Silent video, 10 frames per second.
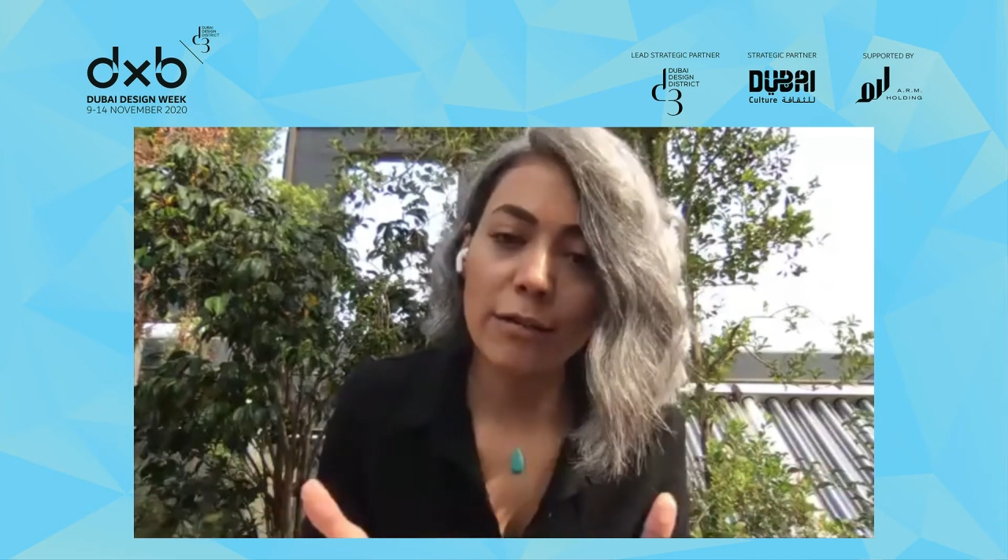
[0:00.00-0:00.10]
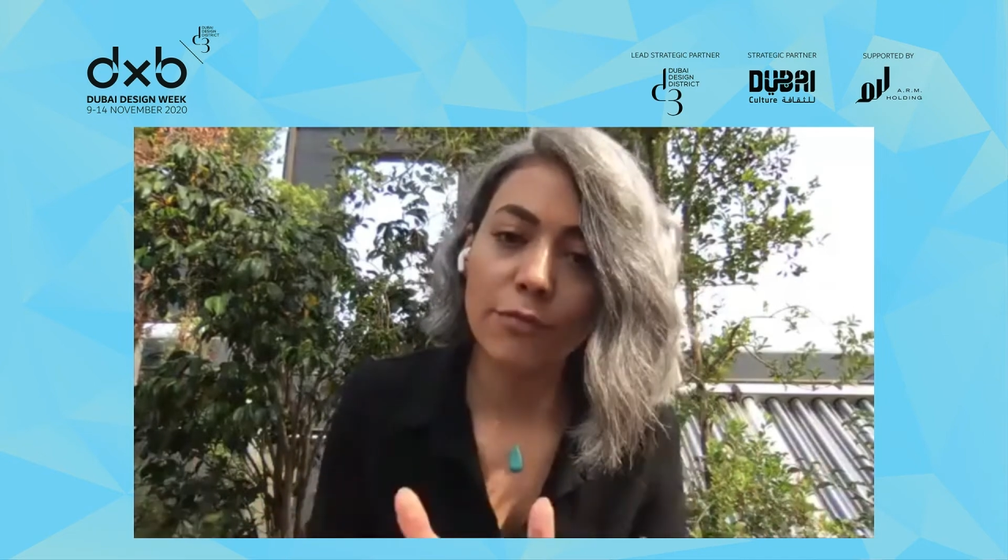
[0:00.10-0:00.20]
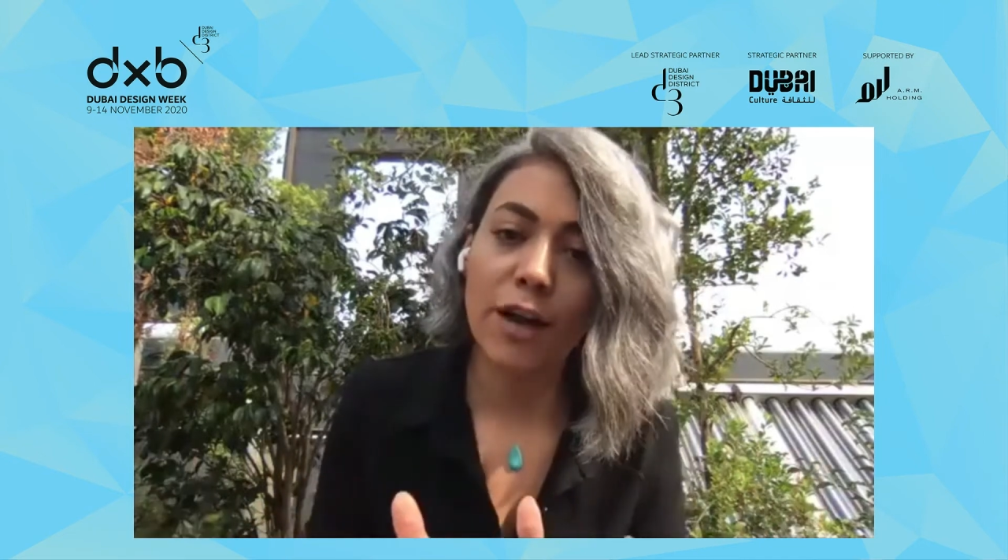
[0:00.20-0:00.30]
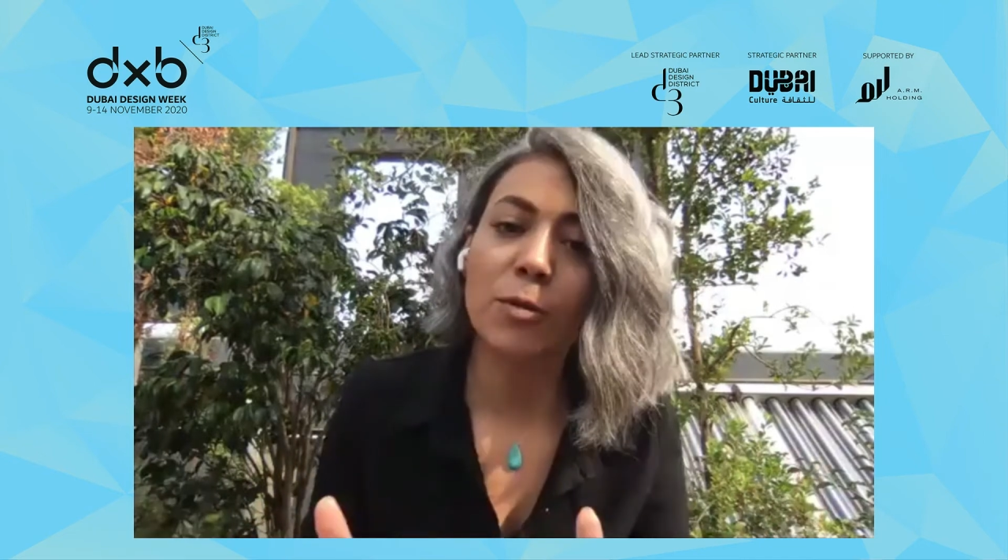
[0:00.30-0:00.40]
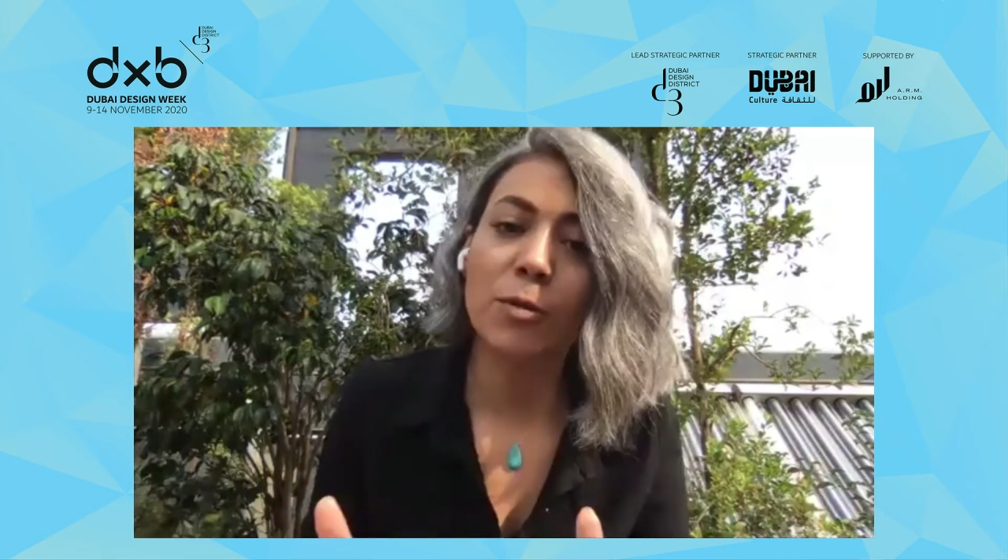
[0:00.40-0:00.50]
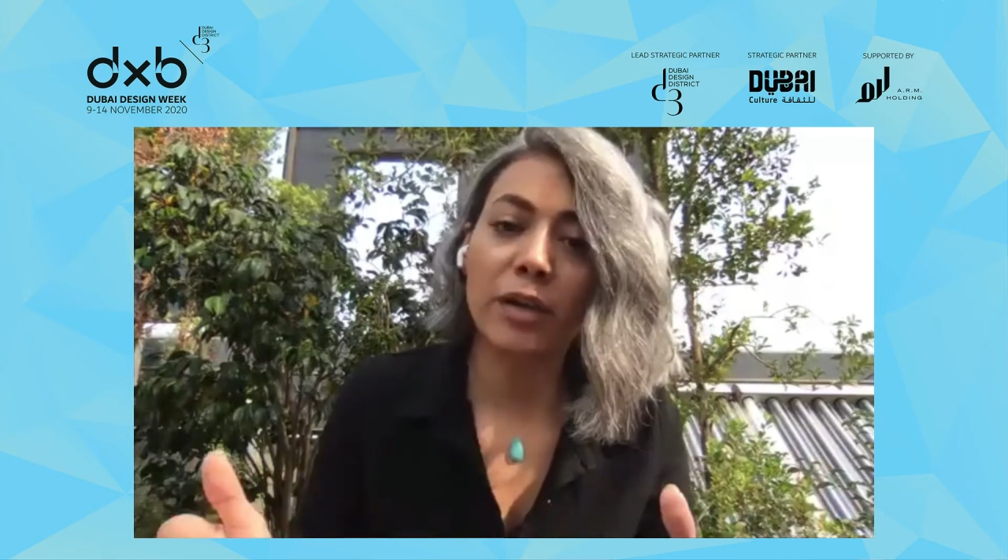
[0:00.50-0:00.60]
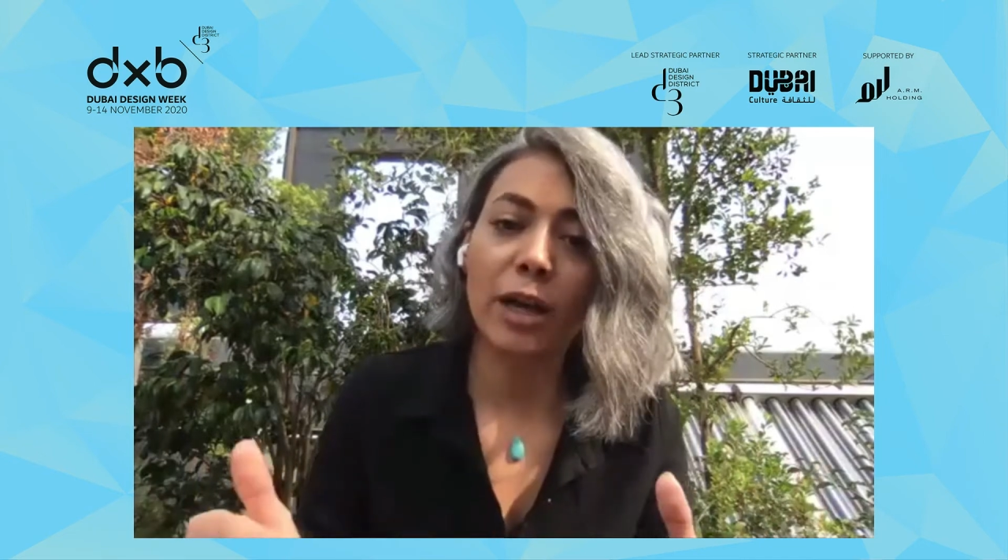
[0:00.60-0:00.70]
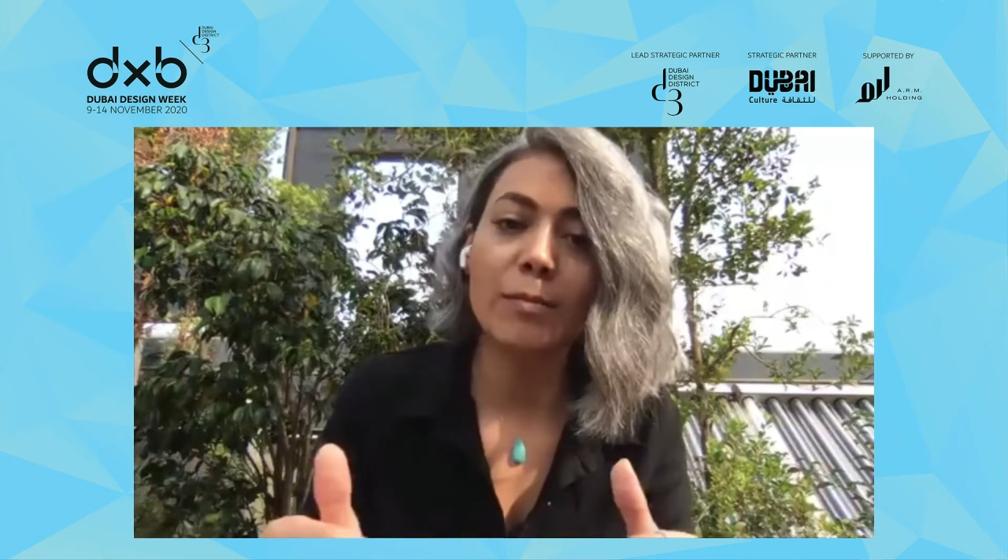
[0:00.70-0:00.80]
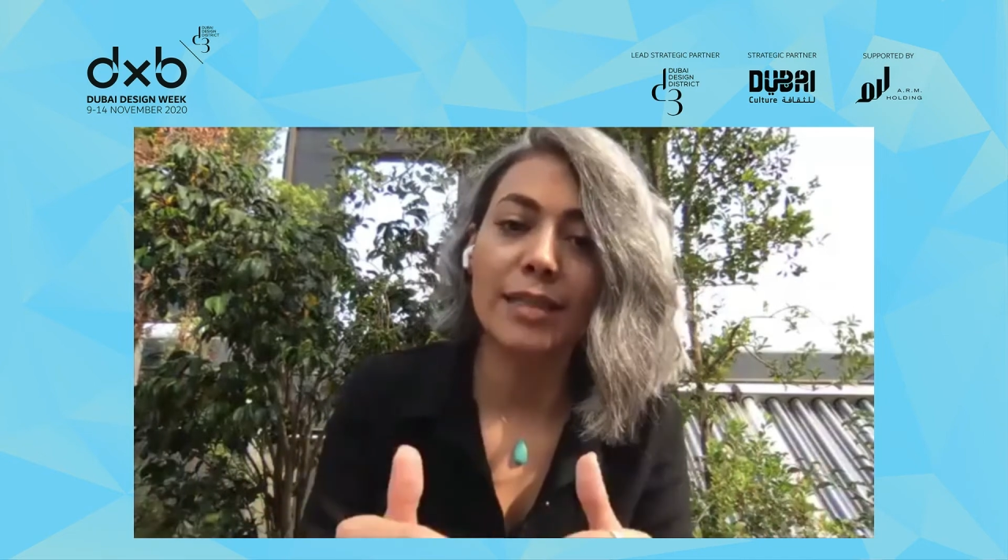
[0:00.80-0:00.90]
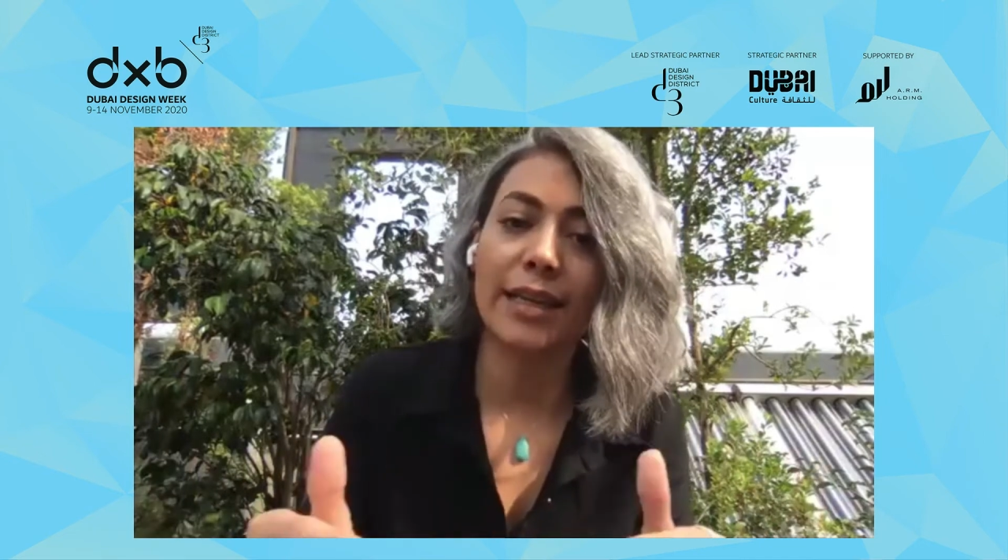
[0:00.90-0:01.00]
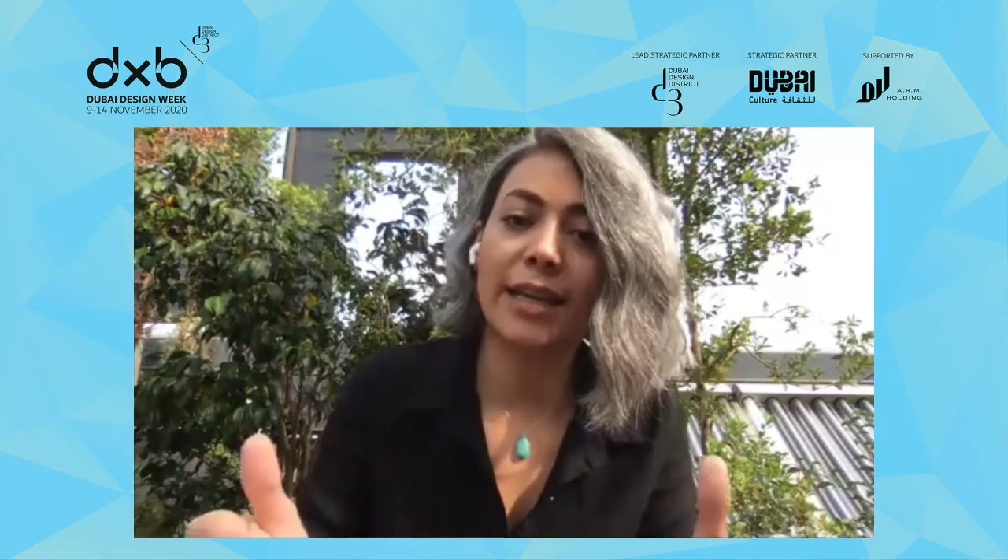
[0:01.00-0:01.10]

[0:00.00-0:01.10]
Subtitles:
environment becomes like